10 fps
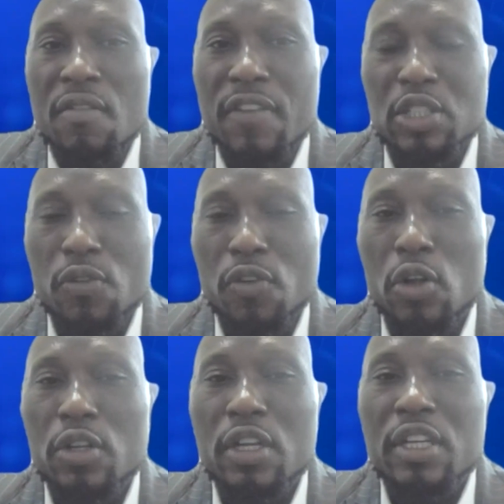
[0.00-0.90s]
first of
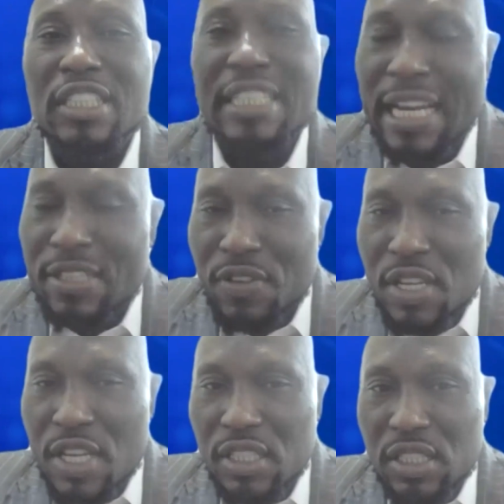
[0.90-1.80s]
all, charge
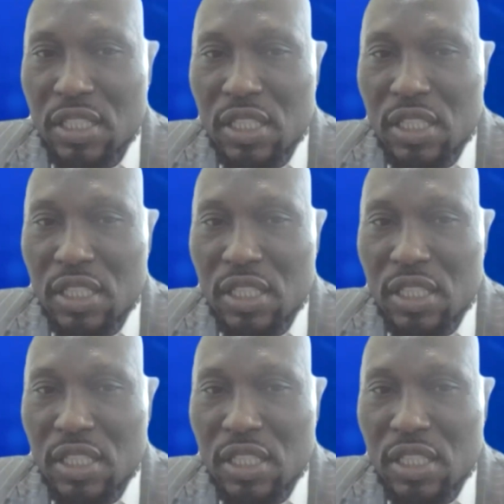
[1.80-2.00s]
VAT